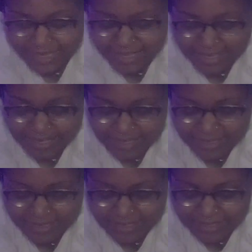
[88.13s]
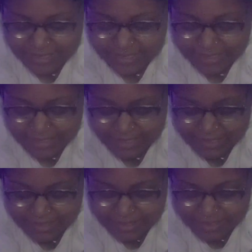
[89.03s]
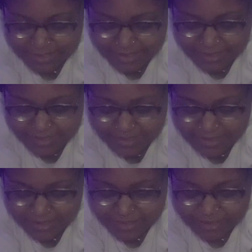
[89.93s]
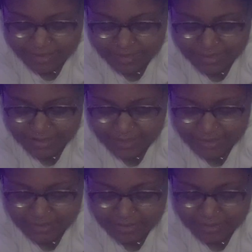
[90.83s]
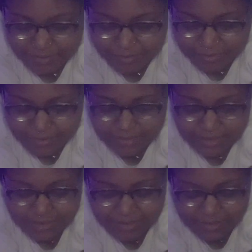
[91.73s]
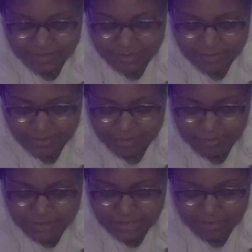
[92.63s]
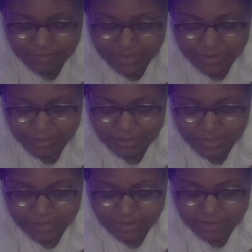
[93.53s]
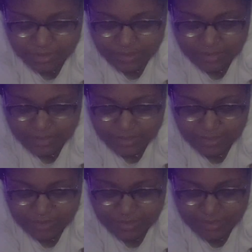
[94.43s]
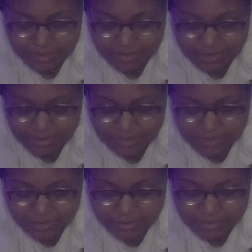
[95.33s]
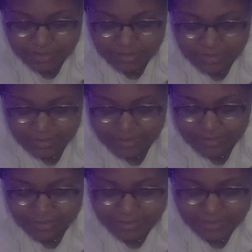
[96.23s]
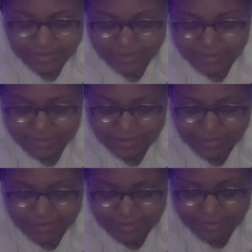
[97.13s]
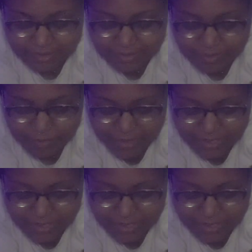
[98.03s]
gonna be the the the the uh. All right. Yeah. We'll just let it run out. Mm. Mm-hmm. We could count on me. Like what's